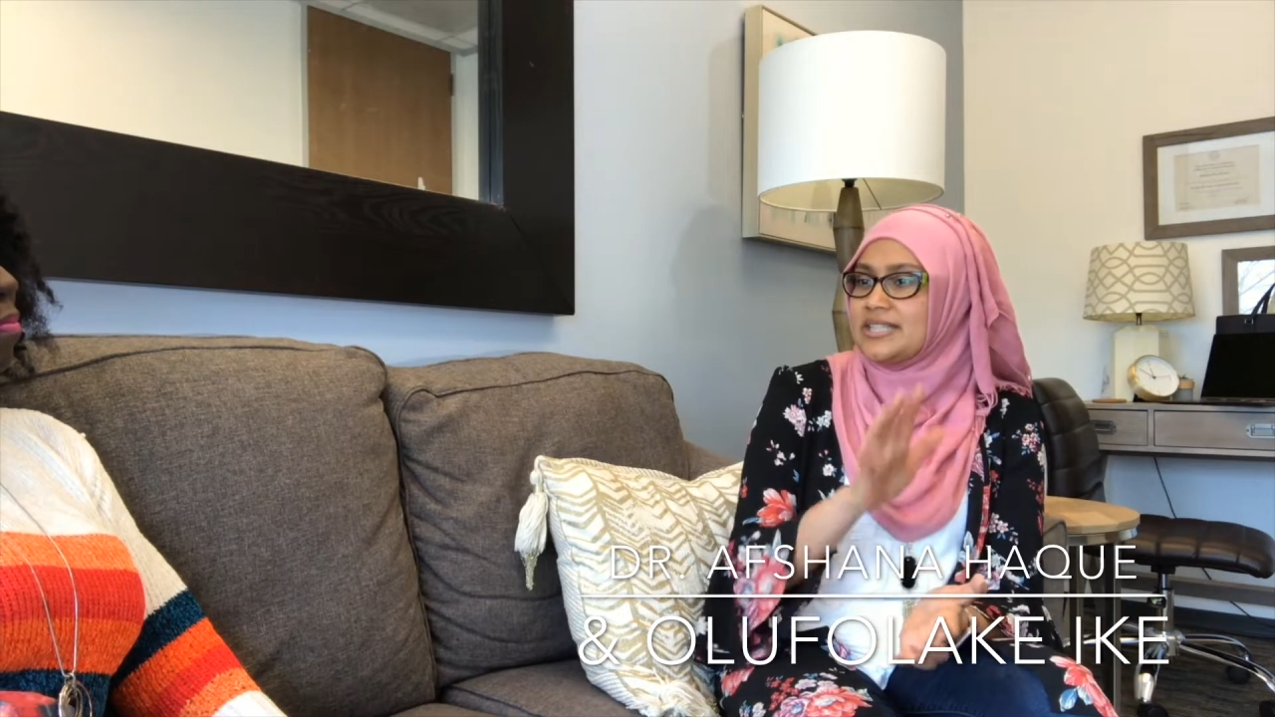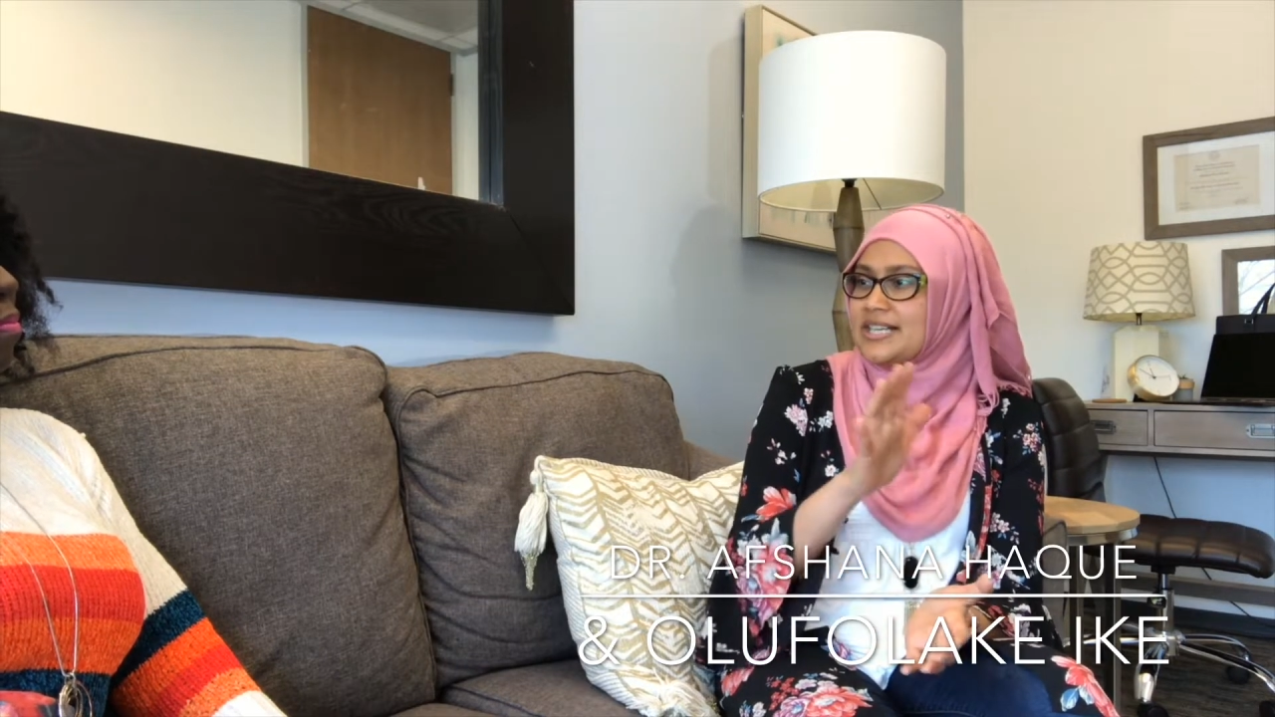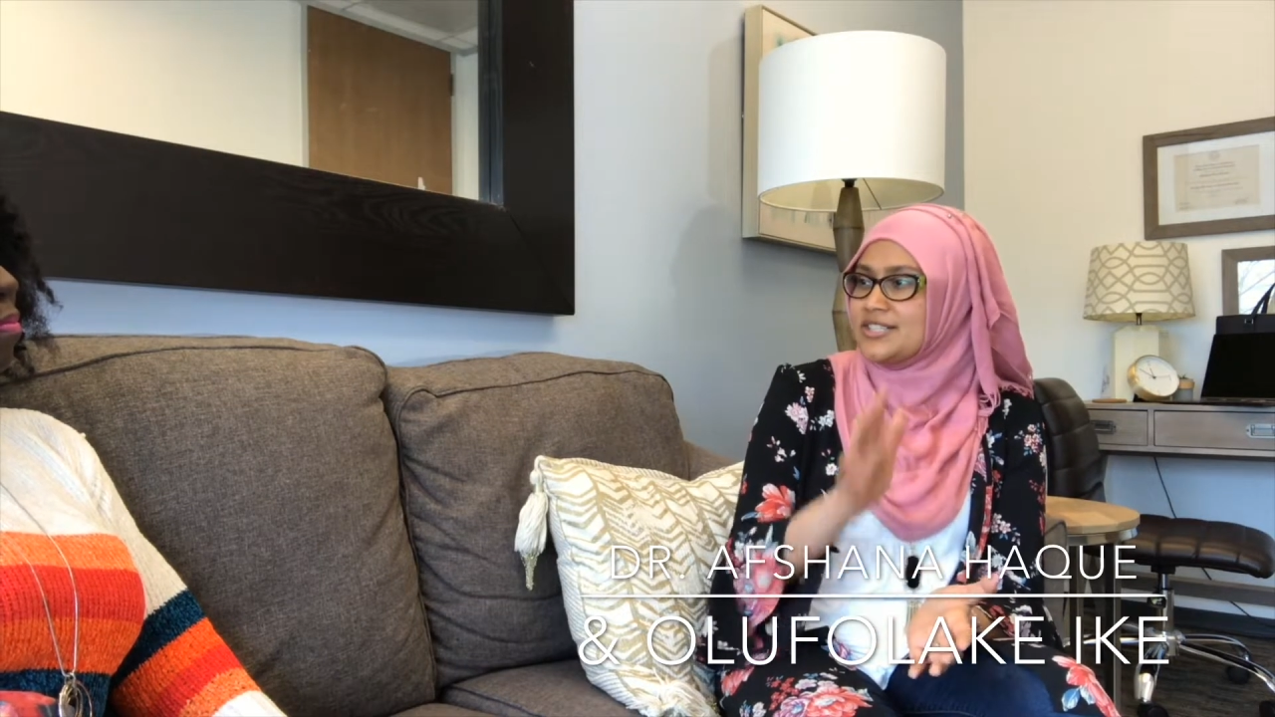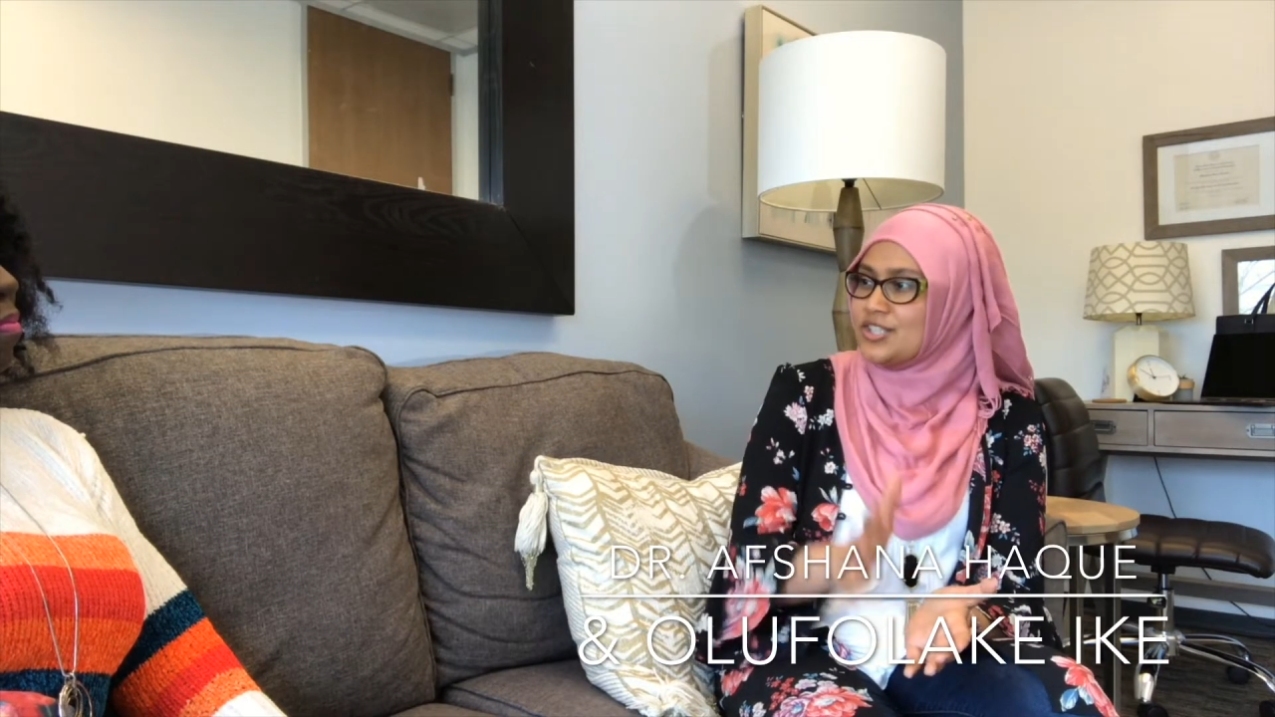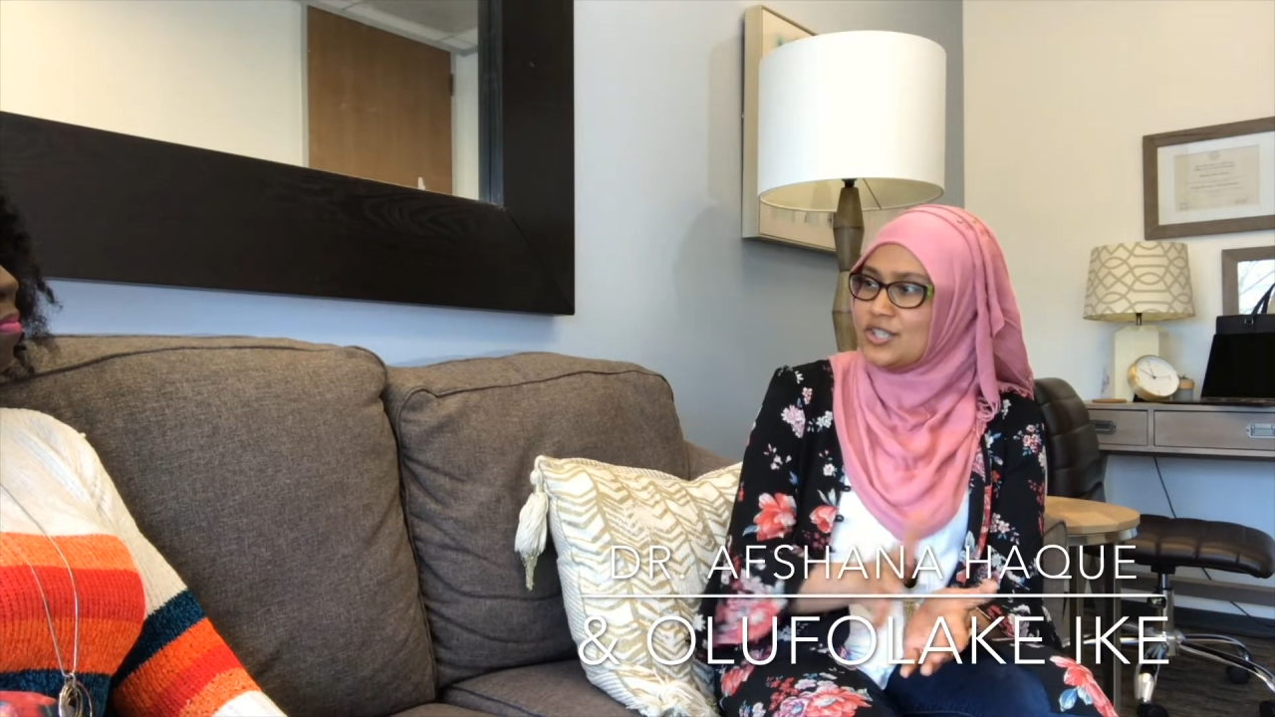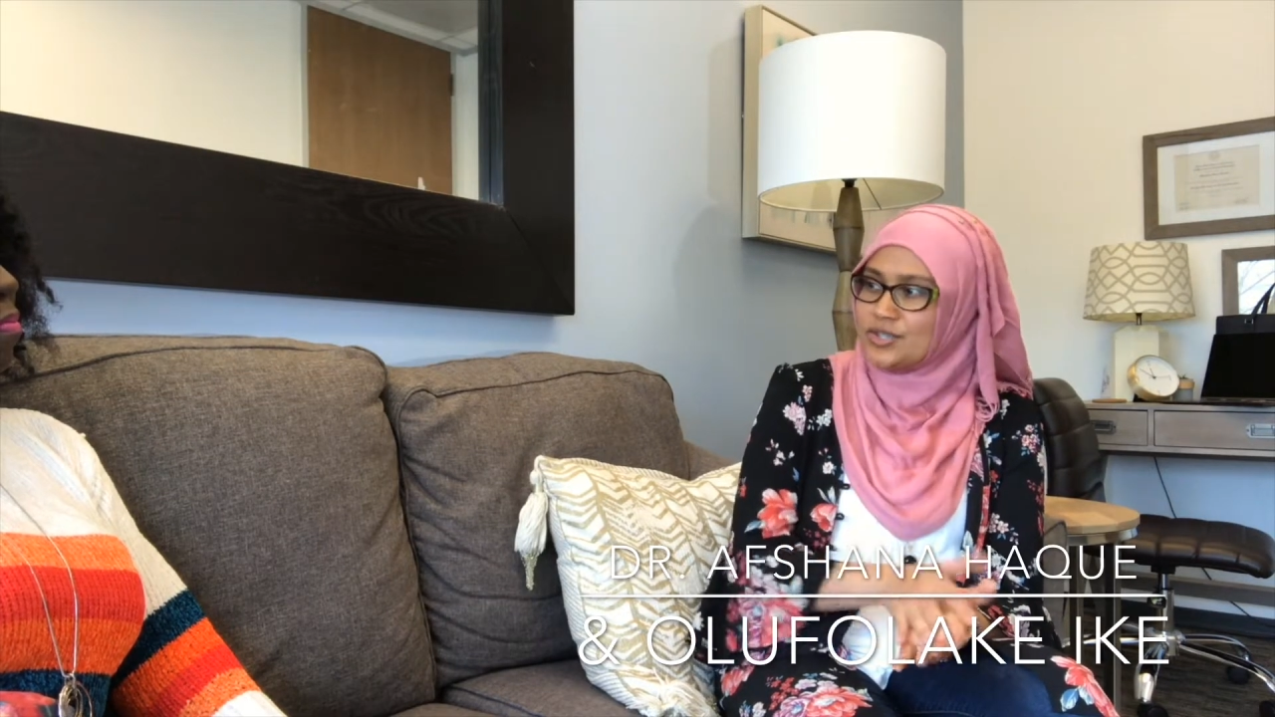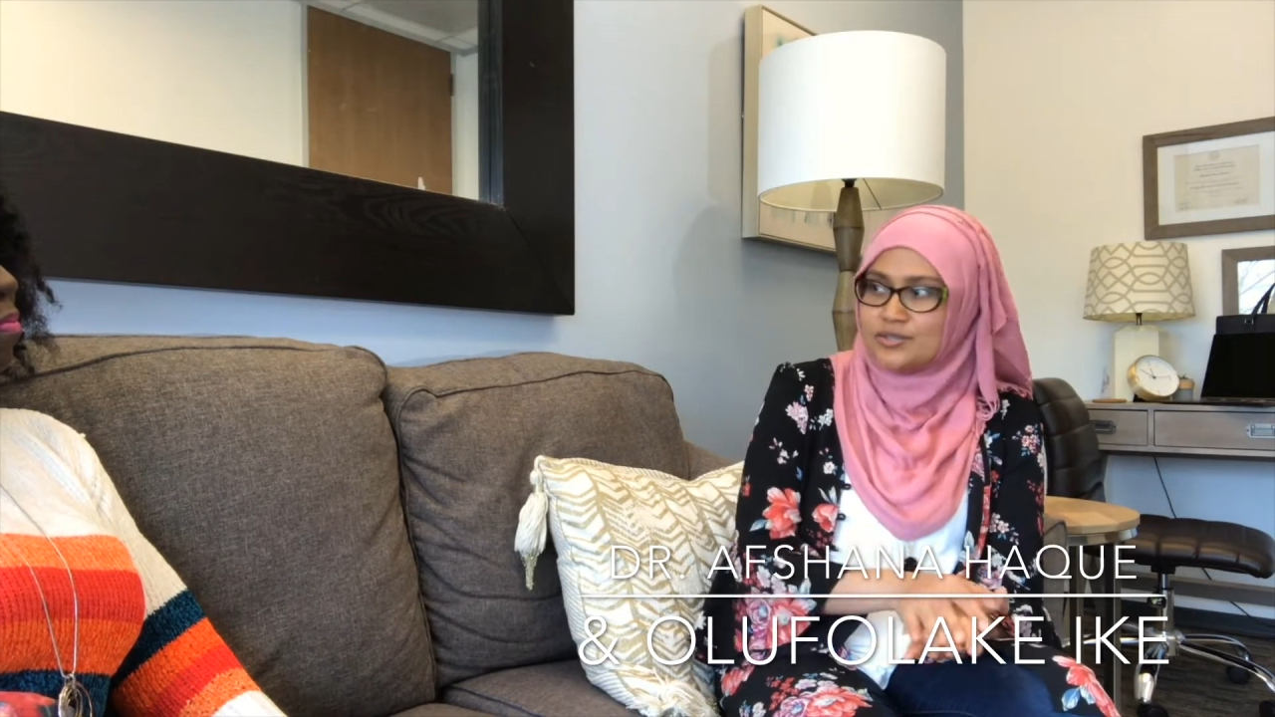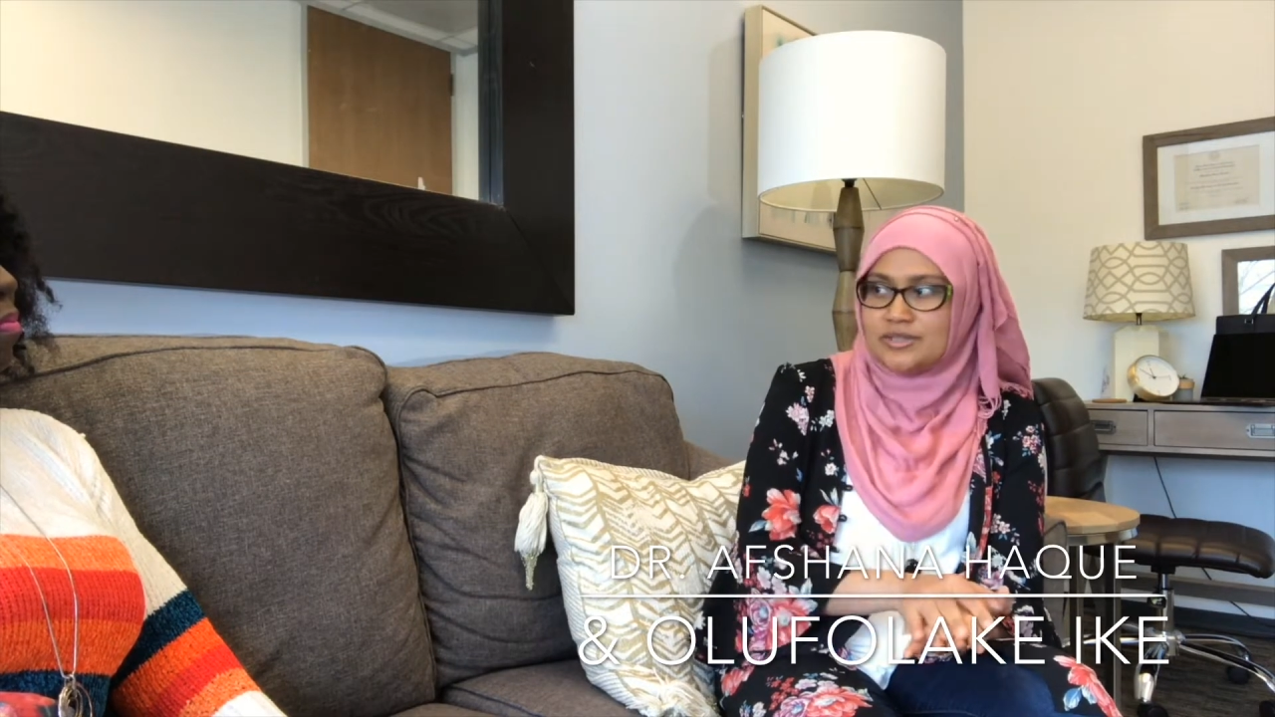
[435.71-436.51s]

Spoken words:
that secure